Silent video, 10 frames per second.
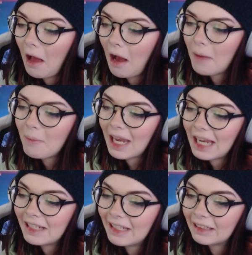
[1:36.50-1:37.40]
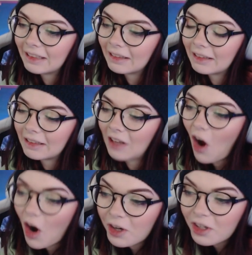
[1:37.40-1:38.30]
I mean, are
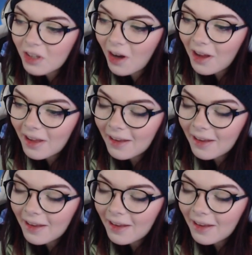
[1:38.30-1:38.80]
you not?